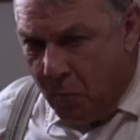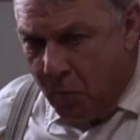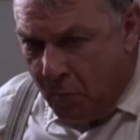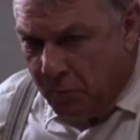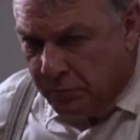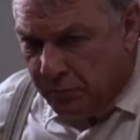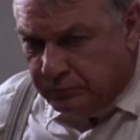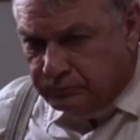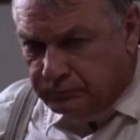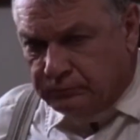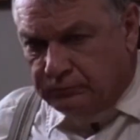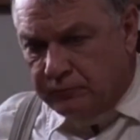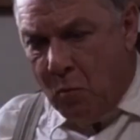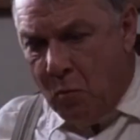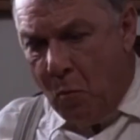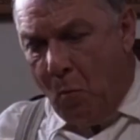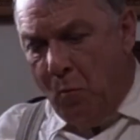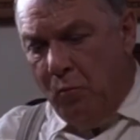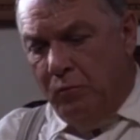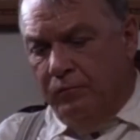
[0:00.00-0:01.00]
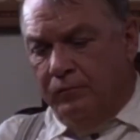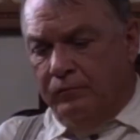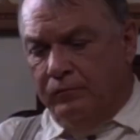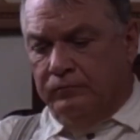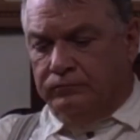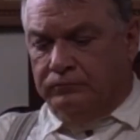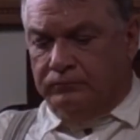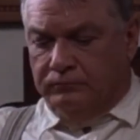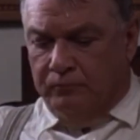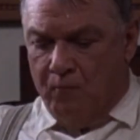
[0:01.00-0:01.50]
never really has a
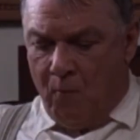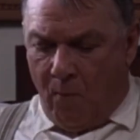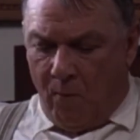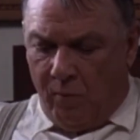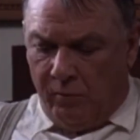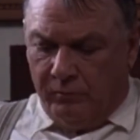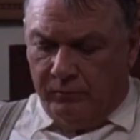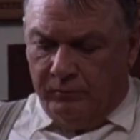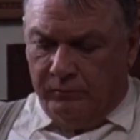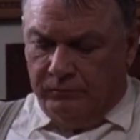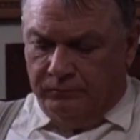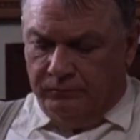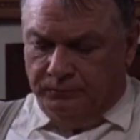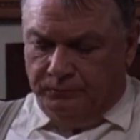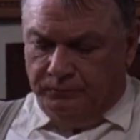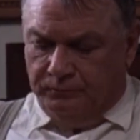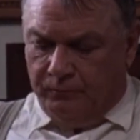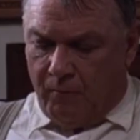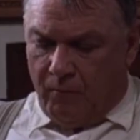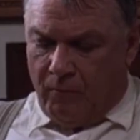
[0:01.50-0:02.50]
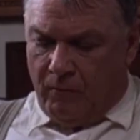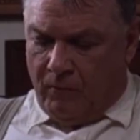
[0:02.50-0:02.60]
name. Maybe that's intentional. He's